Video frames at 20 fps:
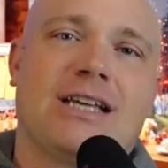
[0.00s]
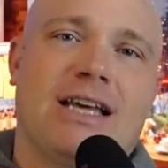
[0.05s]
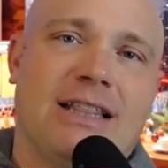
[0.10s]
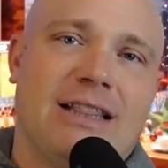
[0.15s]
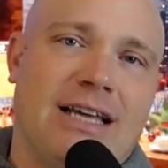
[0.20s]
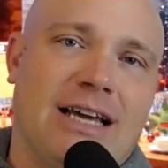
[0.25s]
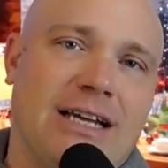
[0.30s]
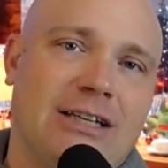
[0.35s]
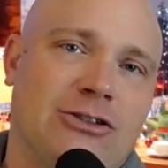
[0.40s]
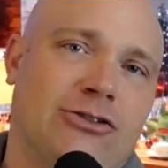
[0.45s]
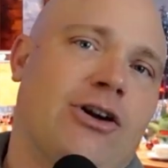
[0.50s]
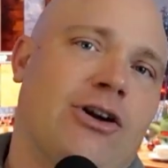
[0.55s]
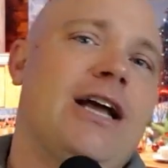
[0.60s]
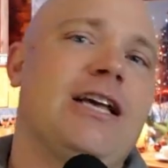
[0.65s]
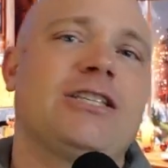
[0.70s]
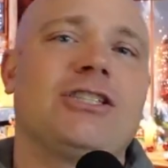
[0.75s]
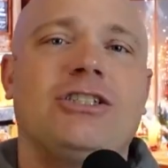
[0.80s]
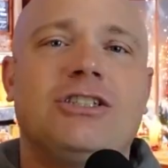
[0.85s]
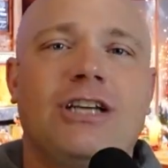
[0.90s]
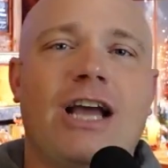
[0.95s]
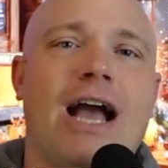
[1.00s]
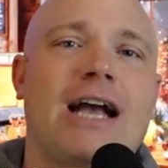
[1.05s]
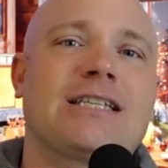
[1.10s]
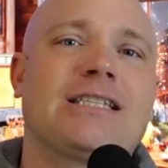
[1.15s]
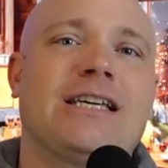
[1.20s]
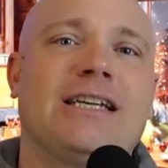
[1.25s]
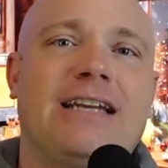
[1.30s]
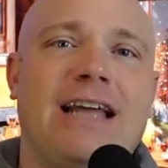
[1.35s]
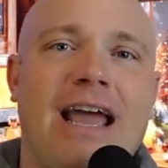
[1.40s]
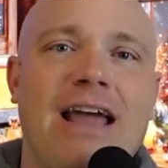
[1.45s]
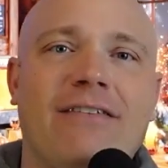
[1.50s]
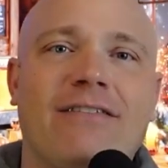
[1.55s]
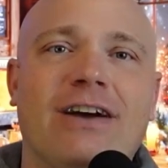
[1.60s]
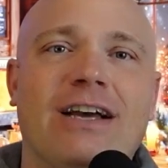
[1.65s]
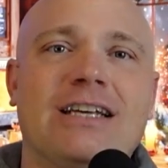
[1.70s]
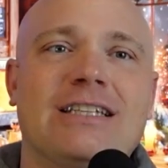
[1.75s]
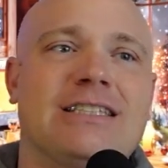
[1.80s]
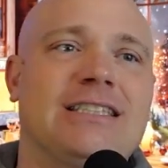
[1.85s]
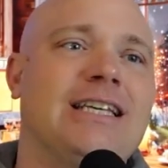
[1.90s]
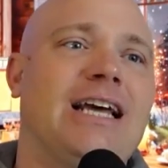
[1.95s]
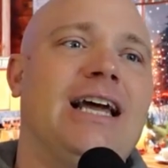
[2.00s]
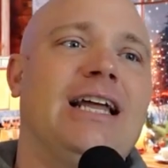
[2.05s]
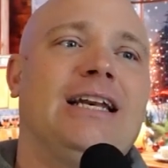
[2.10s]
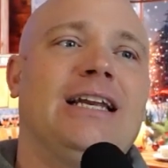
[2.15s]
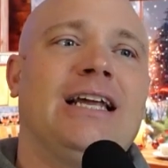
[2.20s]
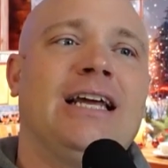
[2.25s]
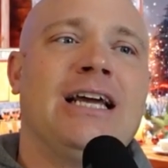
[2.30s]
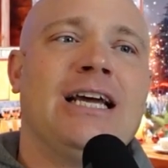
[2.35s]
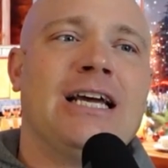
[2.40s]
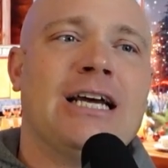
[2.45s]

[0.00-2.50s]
and that Trace Jackson Davis and